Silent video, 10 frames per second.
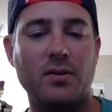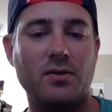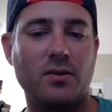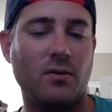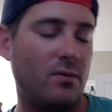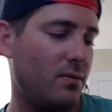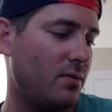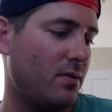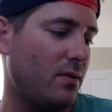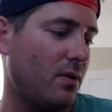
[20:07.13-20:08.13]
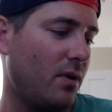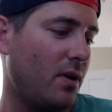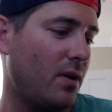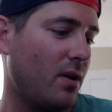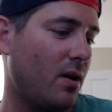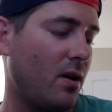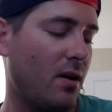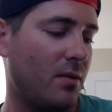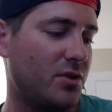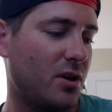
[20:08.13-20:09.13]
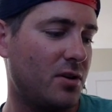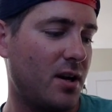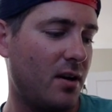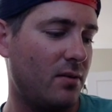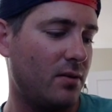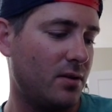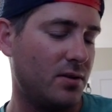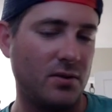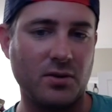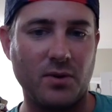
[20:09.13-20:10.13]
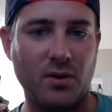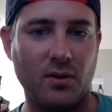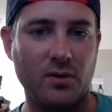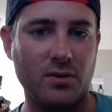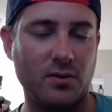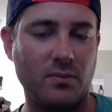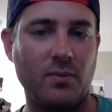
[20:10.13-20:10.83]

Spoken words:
So, all right, I'm gonna shut it down until somebody calls,